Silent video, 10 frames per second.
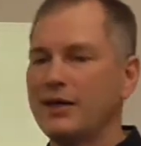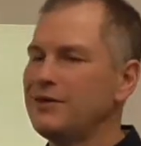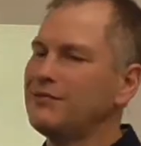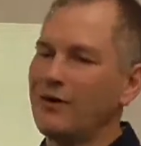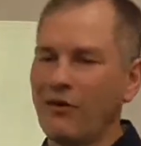
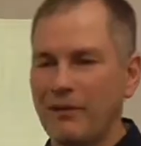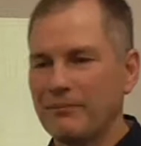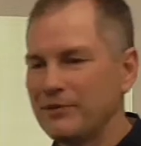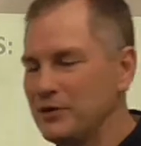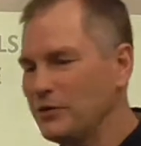You know
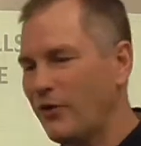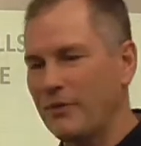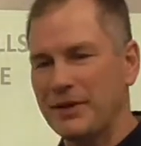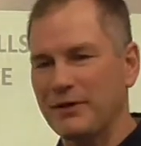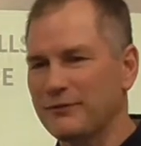
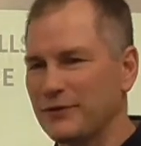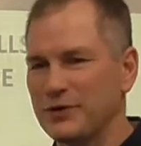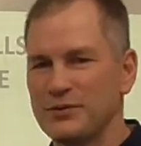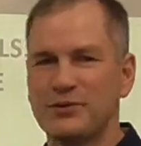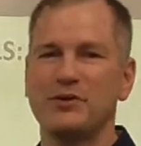I'm here for
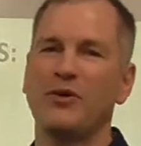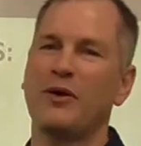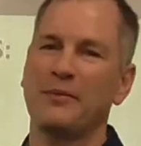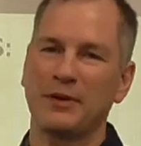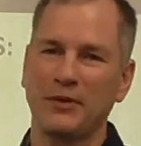you. You know
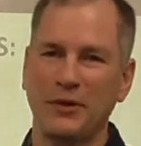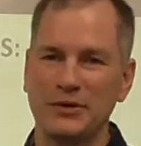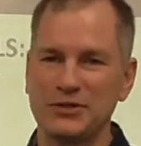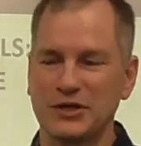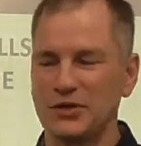I'm
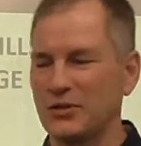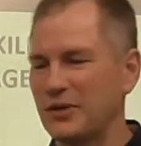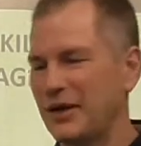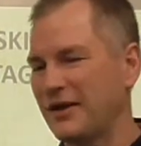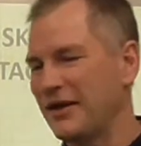encouraging you,
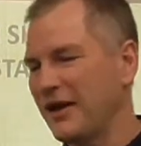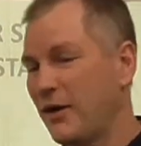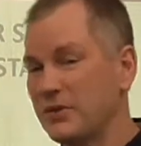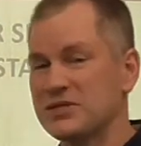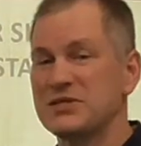and I
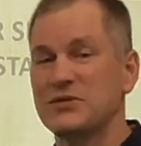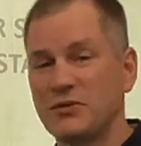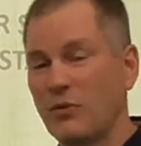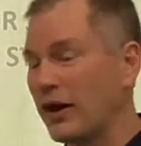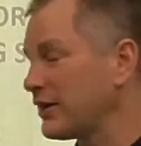want to see you do
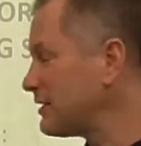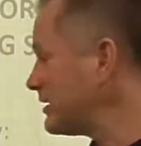well